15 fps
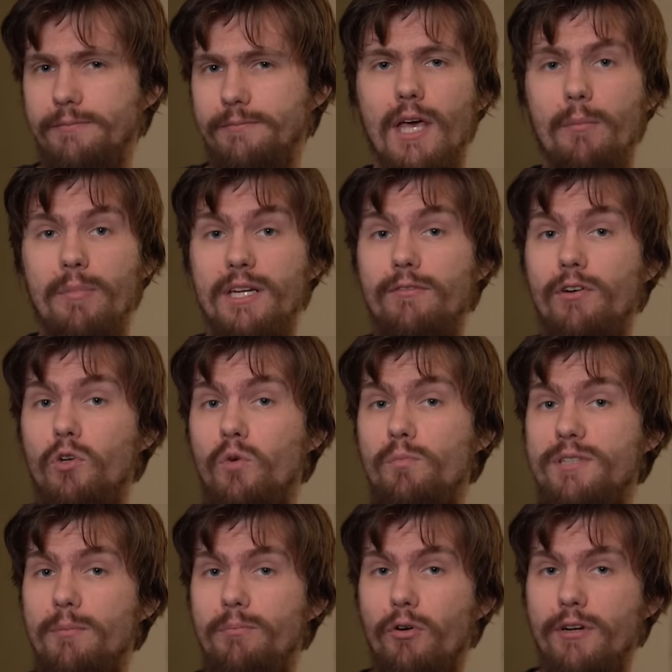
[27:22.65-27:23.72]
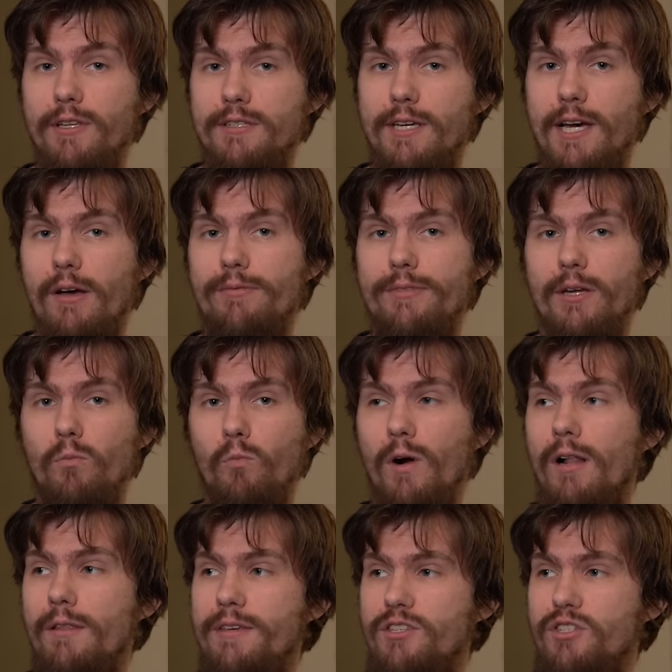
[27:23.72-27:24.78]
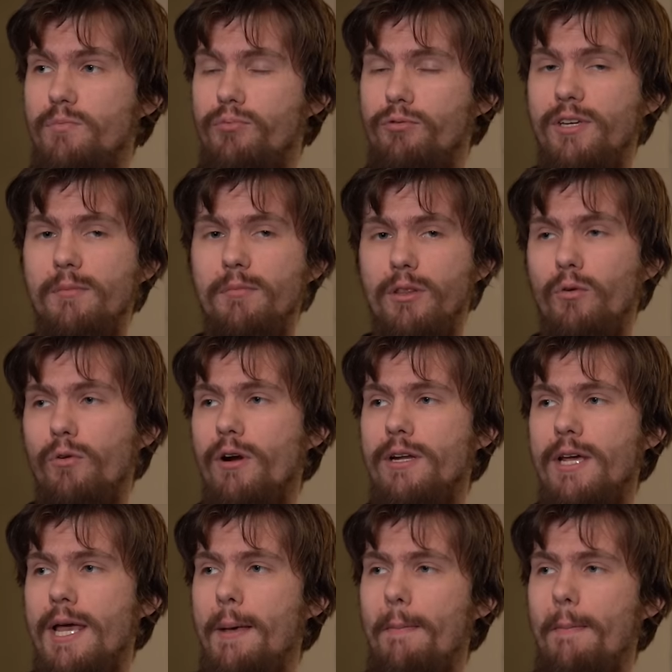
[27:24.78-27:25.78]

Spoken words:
Abhinavagupta points out that while the Supreme Lord